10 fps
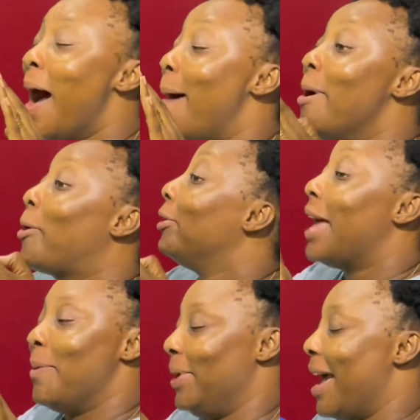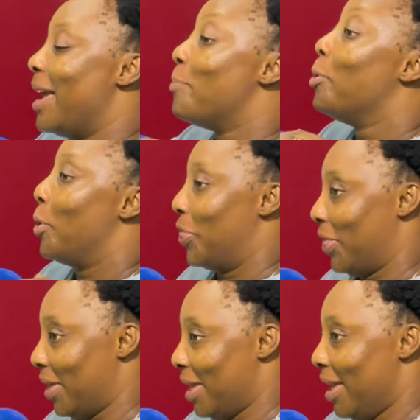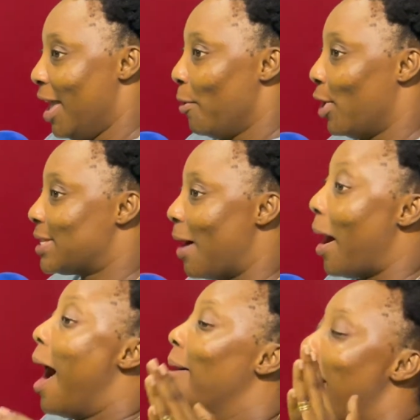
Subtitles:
I'm both sides. Because our